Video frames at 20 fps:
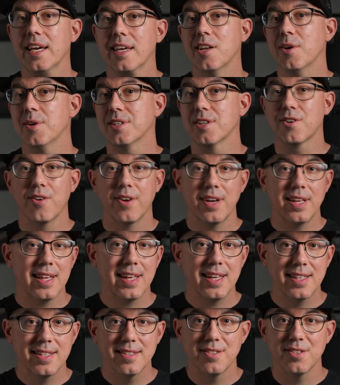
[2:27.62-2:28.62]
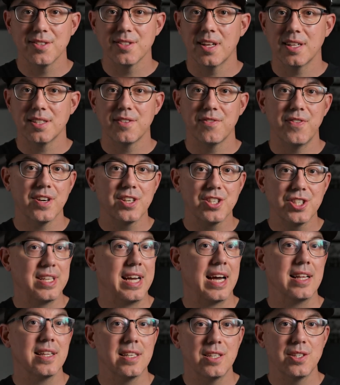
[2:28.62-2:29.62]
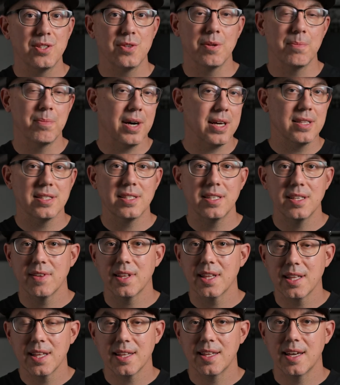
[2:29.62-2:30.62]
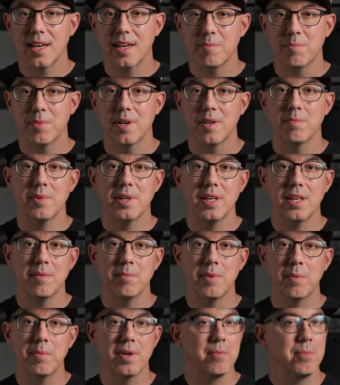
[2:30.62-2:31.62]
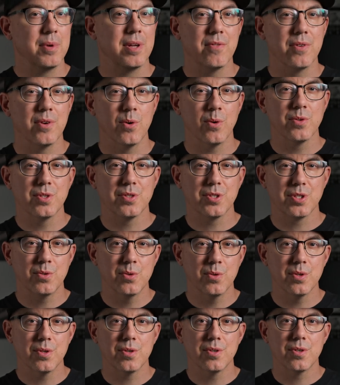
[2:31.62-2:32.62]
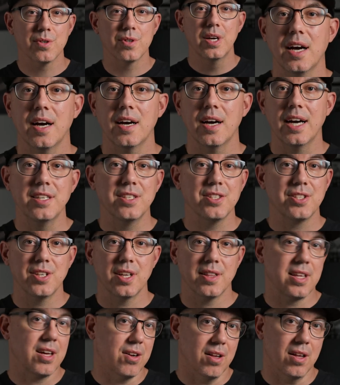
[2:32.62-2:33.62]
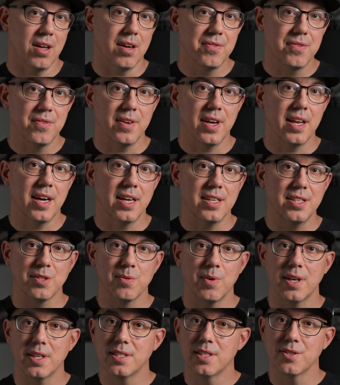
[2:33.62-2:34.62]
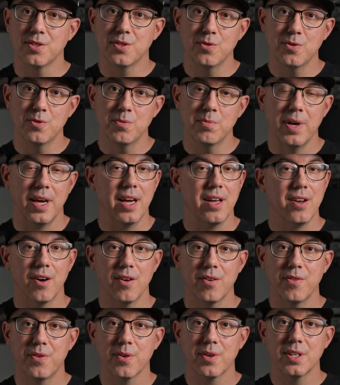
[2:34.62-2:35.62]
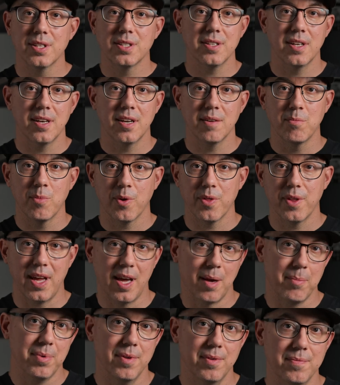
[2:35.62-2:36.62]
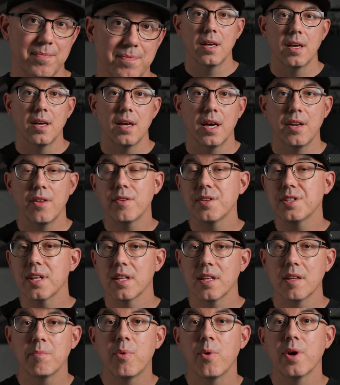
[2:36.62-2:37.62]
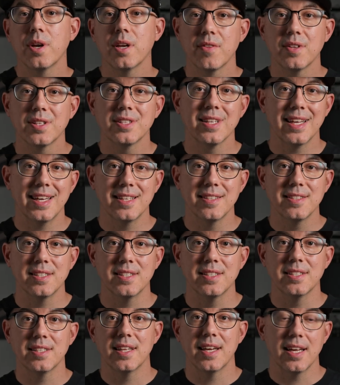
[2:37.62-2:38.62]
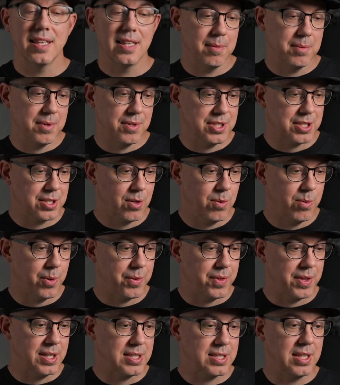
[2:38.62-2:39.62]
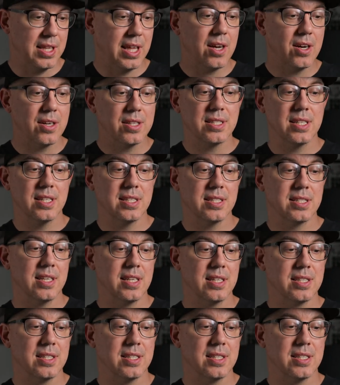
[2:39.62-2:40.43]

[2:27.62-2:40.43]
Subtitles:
you know, it's a great lens. There's lots of functionality to the buttons and everything like that. But me, maybe a bit of an old schooler, I just shut that off. And I just wanted to zoom and autofocus, and I'm more than happy. Another selling point of this lens is that, let me just quote this, Nikon says that